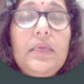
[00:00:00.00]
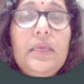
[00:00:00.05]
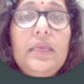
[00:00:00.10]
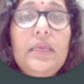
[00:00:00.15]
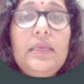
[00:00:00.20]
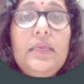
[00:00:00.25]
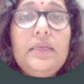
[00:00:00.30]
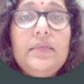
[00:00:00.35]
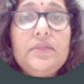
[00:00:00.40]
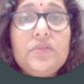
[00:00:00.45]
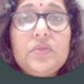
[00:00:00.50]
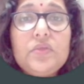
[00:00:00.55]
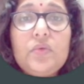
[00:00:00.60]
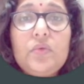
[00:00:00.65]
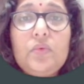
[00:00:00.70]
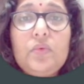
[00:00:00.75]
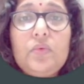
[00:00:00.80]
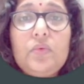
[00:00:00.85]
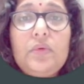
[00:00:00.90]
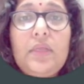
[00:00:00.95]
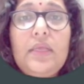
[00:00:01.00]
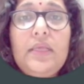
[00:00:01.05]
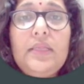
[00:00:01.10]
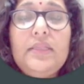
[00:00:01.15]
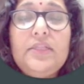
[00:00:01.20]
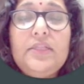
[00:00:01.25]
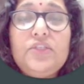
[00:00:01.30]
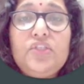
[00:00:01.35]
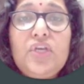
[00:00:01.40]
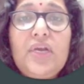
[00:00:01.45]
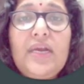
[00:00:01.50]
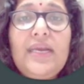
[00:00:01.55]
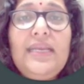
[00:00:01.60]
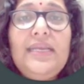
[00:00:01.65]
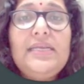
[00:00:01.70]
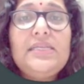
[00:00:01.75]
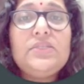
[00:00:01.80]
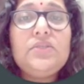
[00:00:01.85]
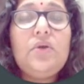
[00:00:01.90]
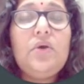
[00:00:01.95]
In a school, the
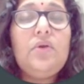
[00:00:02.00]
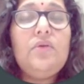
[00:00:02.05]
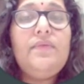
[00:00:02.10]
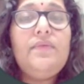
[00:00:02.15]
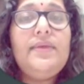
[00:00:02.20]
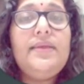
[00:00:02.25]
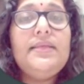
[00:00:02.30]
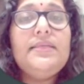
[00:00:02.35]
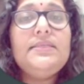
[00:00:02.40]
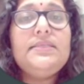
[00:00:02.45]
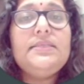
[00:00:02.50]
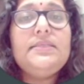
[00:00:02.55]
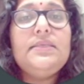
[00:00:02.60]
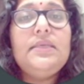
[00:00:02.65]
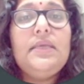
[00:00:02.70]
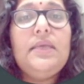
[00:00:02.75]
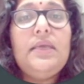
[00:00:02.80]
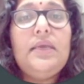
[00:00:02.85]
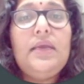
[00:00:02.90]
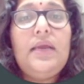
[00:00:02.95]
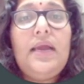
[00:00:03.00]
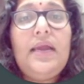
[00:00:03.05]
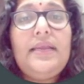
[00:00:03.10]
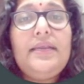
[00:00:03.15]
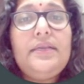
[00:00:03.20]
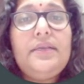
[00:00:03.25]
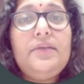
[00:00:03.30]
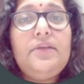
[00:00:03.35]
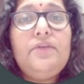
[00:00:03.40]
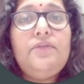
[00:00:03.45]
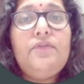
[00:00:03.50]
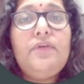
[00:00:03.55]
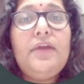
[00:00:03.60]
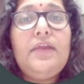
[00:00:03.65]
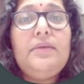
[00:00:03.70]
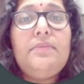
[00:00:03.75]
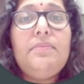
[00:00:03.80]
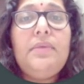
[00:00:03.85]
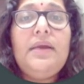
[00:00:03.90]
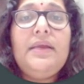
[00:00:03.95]
child is always
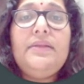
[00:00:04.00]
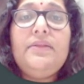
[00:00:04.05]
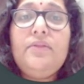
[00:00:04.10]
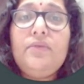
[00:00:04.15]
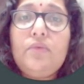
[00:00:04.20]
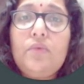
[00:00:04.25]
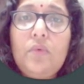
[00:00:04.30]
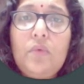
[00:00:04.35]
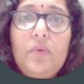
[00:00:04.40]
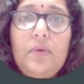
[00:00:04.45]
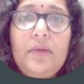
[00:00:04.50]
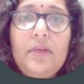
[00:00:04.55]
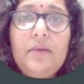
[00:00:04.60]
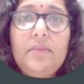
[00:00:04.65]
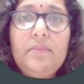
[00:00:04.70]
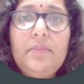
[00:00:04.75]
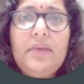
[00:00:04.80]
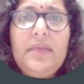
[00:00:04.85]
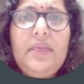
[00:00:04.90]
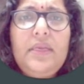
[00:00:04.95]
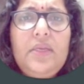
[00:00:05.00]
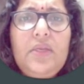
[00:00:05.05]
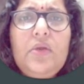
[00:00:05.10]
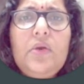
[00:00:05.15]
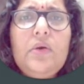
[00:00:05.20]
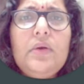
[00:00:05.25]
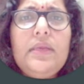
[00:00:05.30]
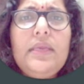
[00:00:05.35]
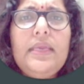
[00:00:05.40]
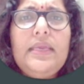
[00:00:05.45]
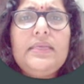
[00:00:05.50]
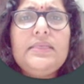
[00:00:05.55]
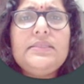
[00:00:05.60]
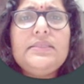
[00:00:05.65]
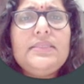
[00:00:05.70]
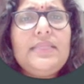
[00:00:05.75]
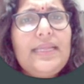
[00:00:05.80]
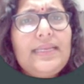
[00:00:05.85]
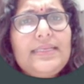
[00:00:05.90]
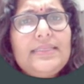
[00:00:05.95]
identified by the roll number. In your case,
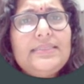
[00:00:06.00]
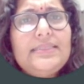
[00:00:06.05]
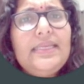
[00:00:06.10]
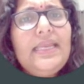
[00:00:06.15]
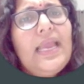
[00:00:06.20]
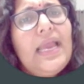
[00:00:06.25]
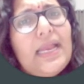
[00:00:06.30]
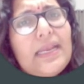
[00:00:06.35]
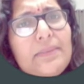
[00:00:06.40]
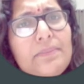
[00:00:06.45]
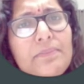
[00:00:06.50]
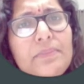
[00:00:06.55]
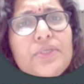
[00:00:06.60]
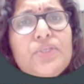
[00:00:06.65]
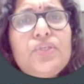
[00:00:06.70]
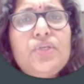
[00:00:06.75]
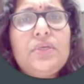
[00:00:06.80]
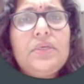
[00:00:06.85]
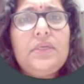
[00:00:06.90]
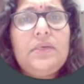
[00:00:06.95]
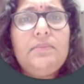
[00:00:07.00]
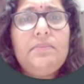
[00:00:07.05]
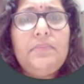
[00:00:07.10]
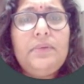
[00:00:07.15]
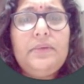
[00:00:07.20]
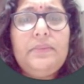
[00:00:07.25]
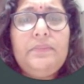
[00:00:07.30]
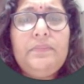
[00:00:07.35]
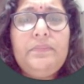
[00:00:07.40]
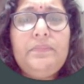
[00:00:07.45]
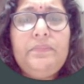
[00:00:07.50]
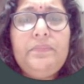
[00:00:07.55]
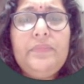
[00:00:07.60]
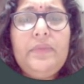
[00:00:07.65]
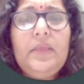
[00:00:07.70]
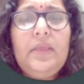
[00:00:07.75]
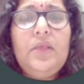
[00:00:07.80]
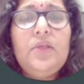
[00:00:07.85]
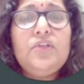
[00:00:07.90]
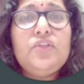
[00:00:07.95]
that is the admission number.
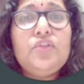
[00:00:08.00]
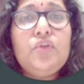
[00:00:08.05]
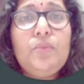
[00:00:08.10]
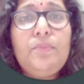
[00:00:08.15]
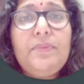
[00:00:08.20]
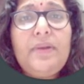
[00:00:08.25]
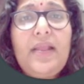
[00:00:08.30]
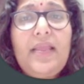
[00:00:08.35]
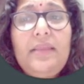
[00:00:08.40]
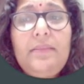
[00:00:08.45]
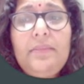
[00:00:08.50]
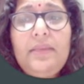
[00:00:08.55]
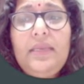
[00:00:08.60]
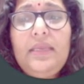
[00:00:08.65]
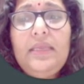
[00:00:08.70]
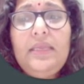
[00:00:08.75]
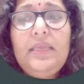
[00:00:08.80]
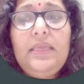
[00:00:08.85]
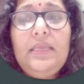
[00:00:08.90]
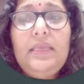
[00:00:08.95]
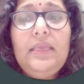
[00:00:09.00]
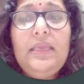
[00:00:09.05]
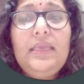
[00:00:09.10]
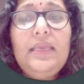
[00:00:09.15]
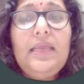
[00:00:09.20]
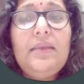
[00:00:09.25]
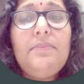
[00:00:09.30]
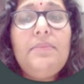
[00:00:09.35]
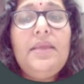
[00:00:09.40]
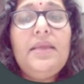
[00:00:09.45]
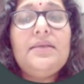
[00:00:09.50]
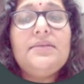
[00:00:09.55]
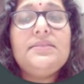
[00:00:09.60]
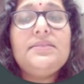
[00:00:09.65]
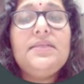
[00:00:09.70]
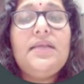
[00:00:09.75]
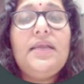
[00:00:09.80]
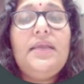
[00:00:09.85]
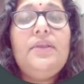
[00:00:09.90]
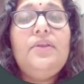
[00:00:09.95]
So primary key can be
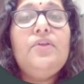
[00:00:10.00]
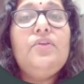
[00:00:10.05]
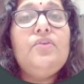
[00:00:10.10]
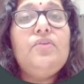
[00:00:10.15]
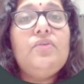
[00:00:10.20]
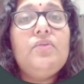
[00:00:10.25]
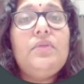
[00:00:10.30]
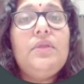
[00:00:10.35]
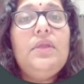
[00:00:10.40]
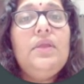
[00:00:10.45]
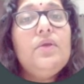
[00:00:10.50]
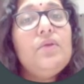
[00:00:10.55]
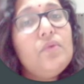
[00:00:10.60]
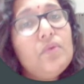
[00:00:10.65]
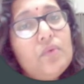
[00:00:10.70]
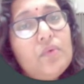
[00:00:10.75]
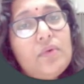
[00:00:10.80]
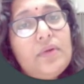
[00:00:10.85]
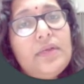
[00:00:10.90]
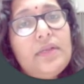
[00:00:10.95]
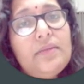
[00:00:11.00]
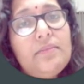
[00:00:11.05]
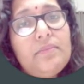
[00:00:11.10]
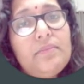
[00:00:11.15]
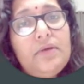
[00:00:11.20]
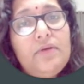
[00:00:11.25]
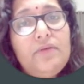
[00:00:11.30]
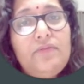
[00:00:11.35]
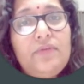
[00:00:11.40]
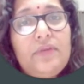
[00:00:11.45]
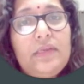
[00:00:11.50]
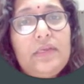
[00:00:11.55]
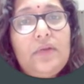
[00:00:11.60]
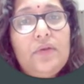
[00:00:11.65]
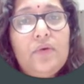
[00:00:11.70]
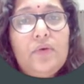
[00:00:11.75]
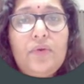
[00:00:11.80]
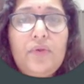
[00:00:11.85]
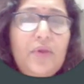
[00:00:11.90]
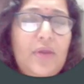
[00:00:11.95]
assigned to the roll number field
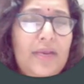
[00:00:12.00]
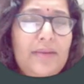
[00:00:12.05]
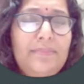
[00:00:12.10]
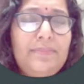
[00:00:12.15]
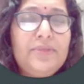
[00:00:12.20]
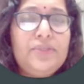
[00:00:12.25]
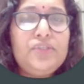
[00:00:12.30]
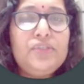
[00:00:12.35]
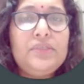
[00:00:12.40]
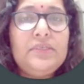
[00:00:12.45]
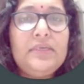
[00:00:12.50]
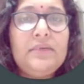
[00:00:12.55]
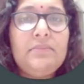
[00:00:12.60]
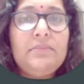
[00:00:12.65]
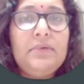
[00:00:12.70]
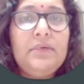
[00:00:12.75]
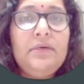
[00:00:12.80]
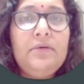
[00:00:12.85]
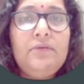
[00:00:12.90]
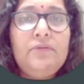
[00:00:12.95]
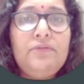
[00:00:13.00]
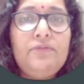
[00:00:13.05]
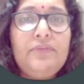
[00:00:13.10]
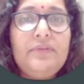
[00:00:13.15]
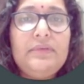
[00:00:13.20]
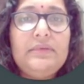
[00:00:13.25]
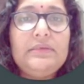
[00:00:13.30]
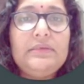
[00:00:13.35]
or your admission number field.